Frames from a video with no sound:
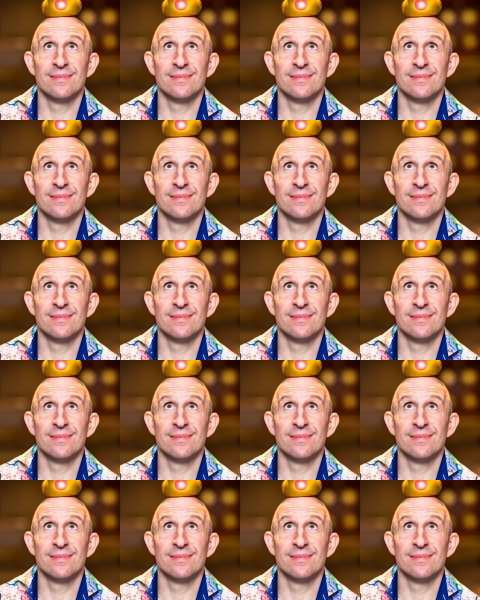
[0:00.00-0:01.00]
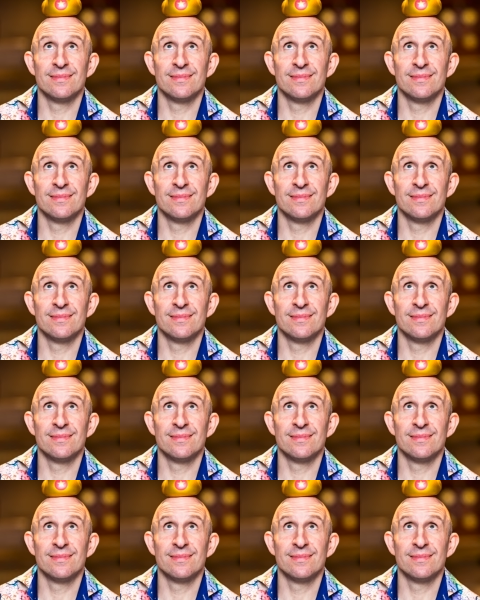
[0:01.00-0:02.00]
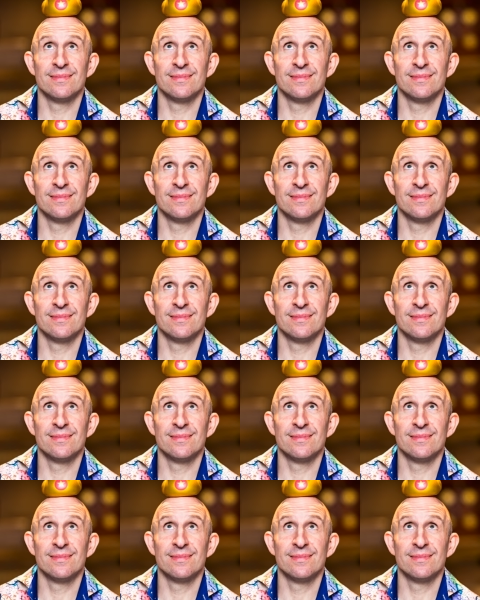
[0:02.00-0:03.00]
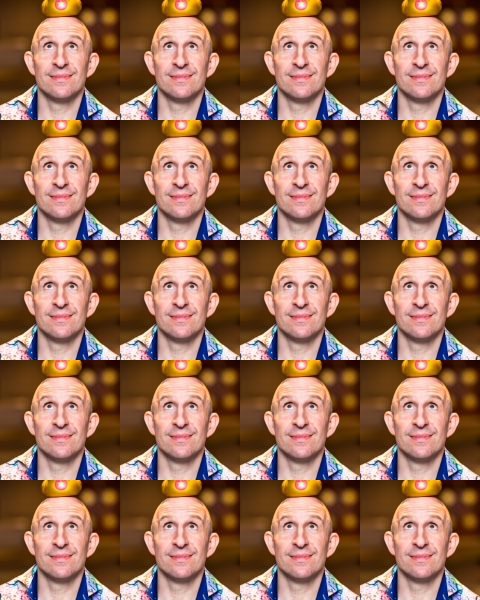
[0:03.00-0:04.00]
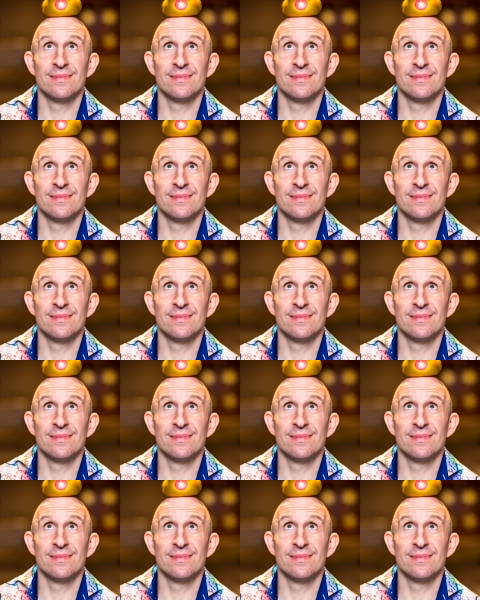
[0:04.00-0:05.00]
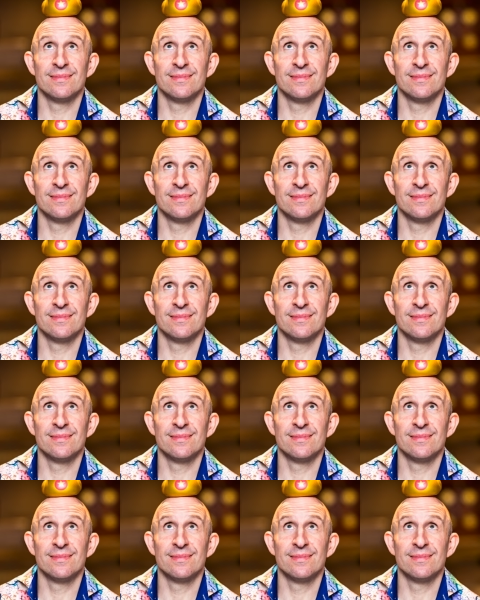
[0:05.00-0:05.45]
This is a still picture; no speech is visible.